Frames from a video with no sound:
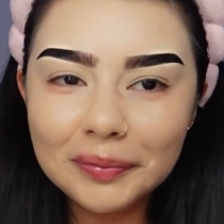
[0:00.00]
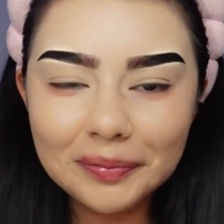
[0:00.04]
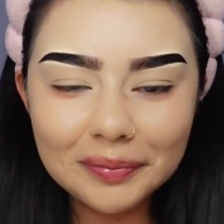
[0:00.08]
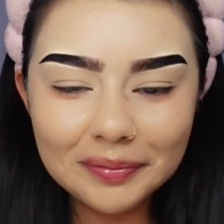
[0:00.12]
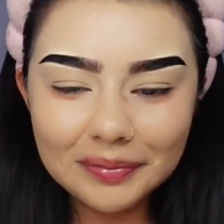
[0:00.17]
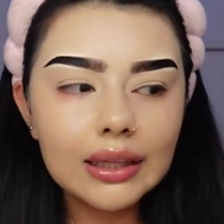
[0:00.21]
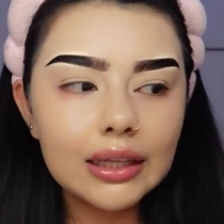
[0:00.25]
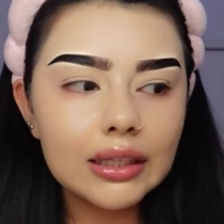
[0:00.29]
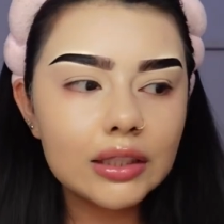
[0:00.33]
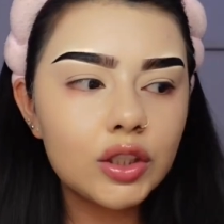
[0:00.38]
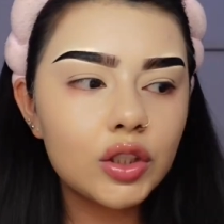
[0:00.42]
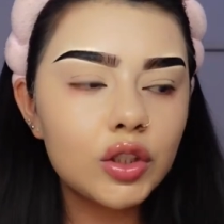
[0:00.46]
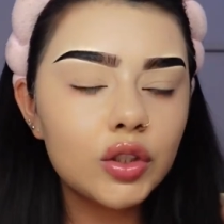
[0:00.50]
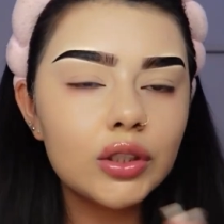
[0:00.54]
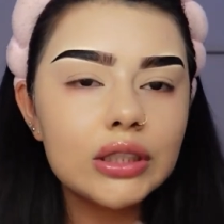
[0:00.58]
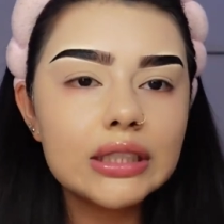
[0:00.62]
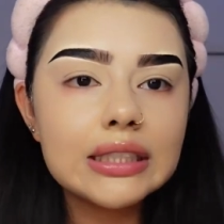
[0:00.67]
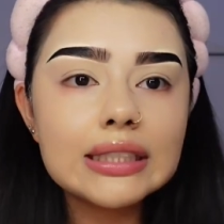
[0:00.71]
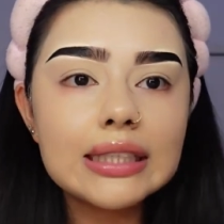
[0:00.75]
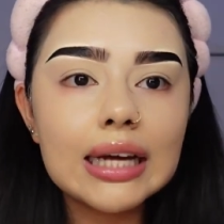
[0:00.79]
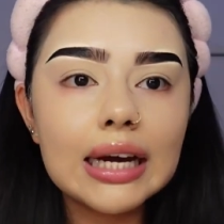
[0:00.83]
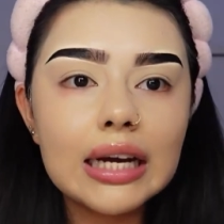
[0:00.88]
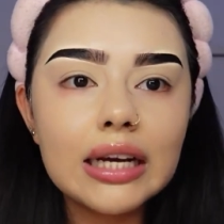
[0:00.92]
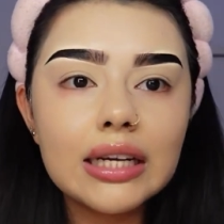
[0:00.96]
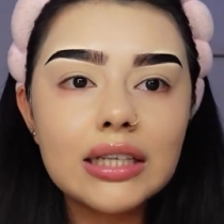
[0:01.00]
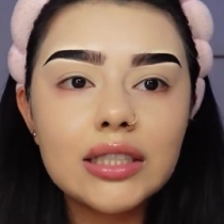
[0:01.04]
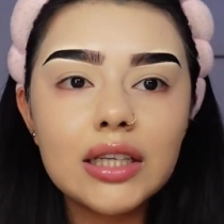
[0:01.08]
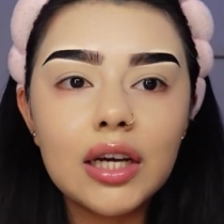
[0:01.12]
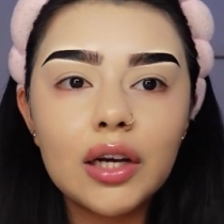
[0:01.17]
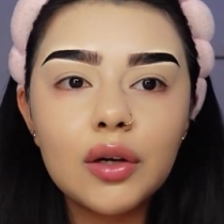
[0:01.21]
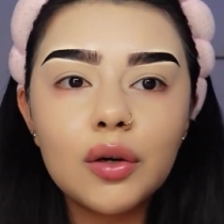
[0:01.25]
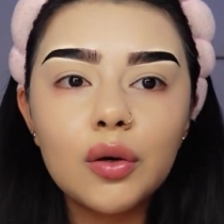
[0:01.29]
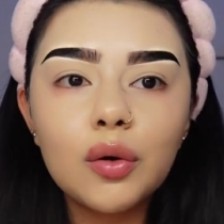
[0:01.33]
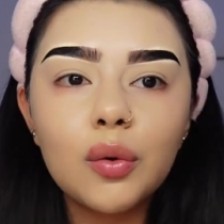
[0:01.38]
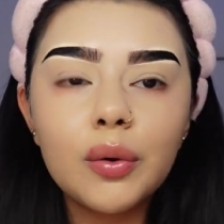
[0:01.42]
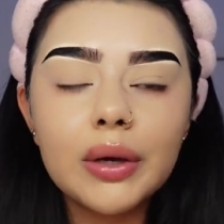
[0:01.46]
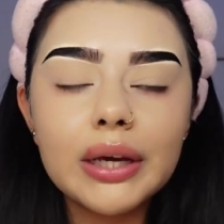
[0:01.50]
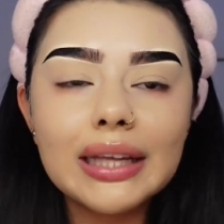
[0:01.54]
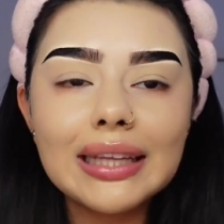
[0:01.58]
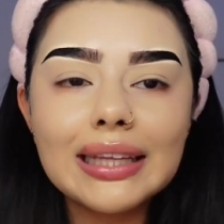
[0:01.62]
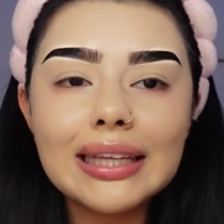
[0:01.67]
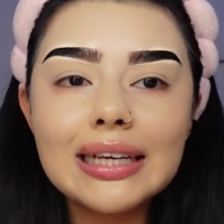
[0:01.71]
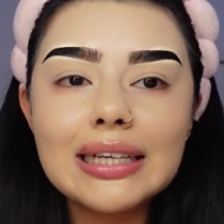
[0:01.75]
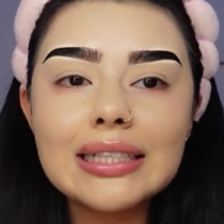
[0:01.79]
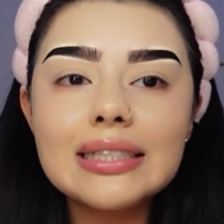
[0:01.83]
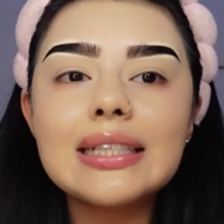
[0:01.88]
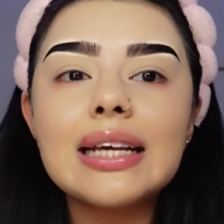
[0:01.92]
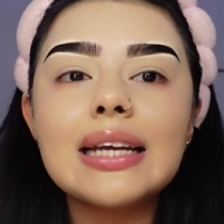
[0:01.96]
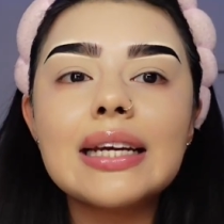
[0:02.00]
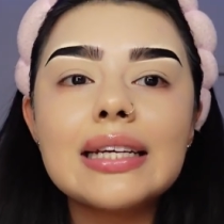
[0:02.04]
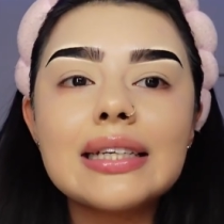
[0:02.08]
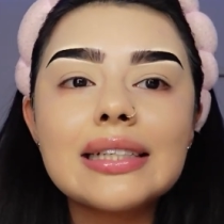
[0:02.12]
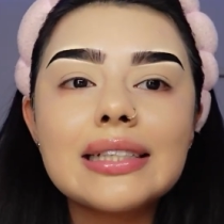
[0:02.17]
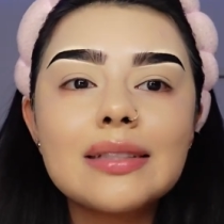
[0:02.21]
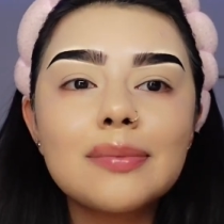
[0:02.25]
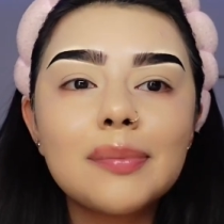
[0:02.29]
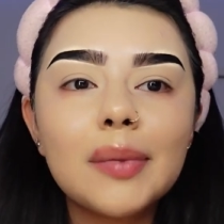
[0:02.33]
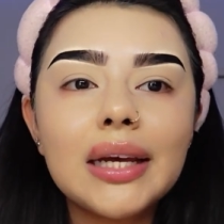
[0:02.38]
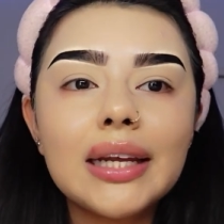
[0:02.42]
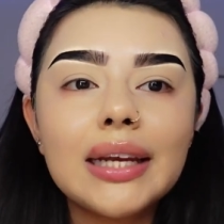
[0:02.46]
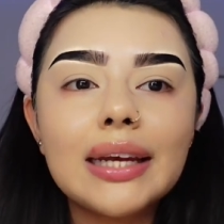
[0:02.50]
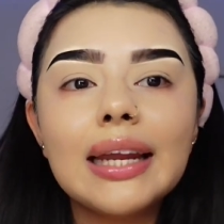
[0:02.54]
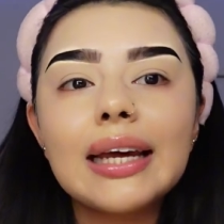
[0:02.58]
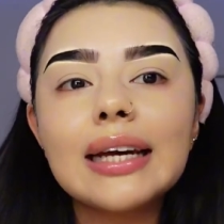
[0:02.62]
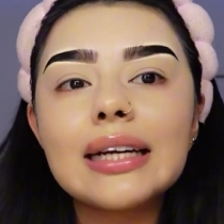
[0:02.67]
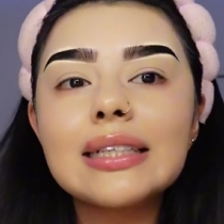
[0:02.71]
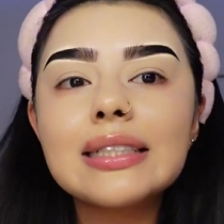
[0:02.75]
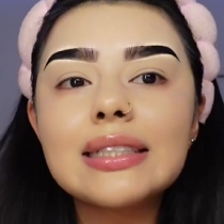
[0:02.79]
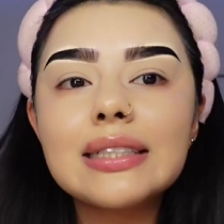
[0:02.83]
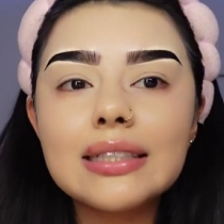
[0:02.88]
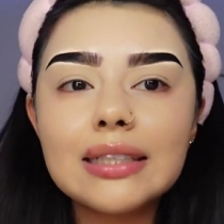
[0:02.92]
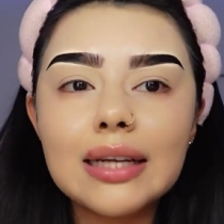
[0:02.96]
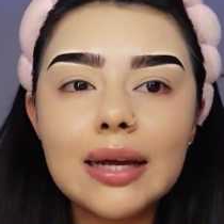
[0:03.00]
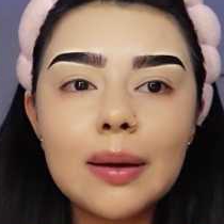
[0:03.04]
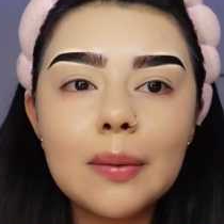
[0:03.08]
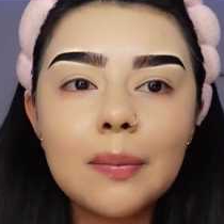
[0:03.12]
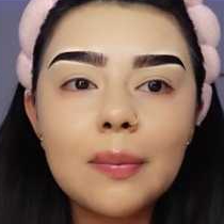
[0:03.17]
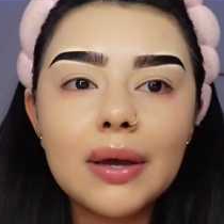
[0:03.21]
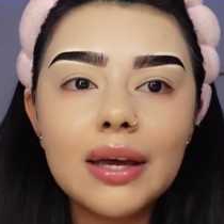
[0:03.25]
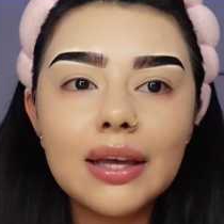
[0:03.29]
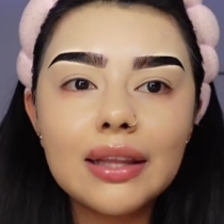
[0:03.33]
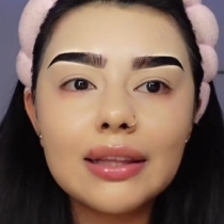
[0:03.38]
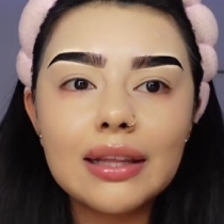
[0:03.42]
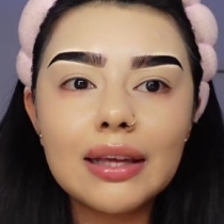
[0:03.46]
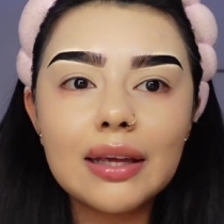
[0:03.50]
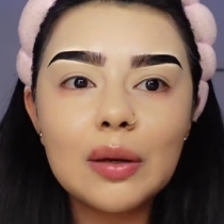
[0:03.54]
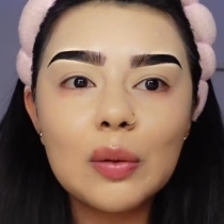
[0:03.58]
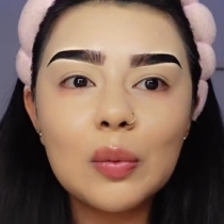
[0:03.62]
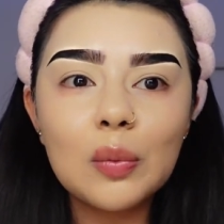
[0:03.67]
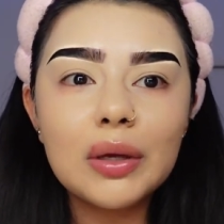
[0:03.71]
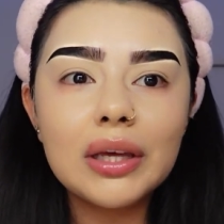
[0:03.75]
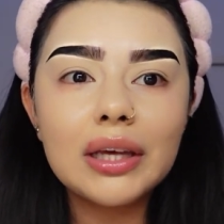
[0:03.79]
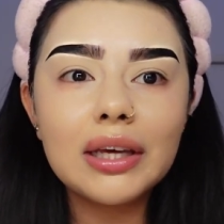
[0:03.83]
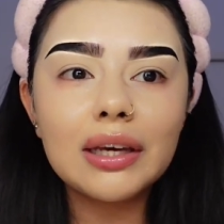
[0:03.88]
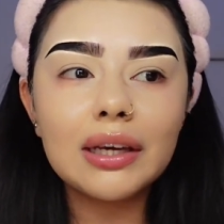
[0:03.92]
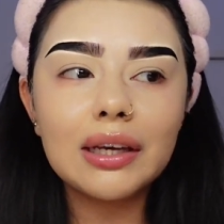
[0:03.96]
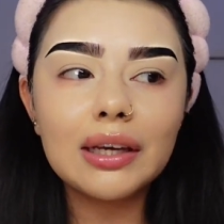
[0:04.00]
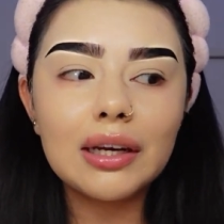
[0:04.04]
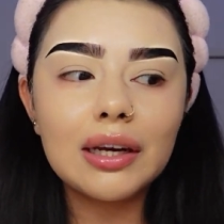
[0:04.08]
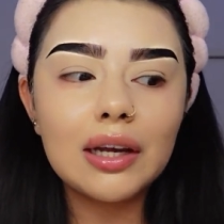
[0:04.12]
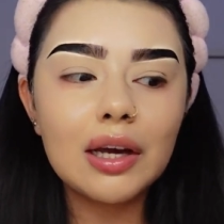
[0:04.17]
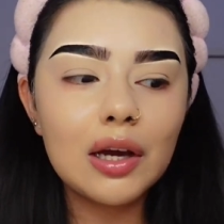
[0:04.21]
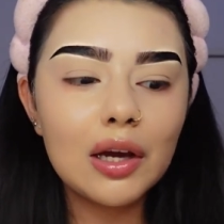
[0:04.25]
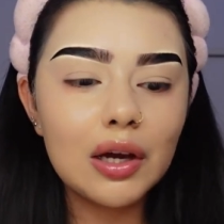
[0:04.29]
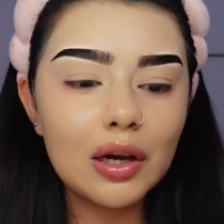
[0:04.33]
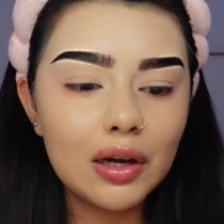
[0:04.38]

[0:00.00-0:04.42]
Let's do this eyeshadow quickly because that is my next step, and then we can